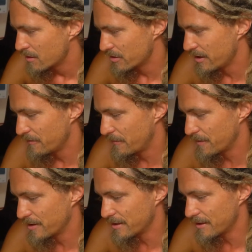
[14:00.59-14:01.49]
So I have a
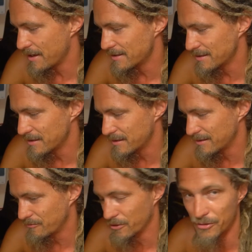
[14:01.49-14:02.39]
feeling
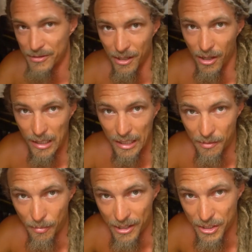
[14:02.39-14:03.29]
that's we're losing all our
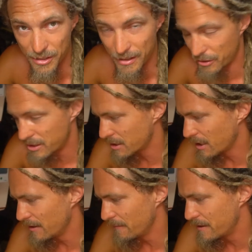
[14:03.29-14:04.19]
compression and you can
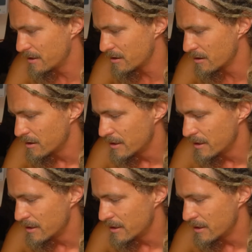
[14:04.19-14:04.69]
kind of hear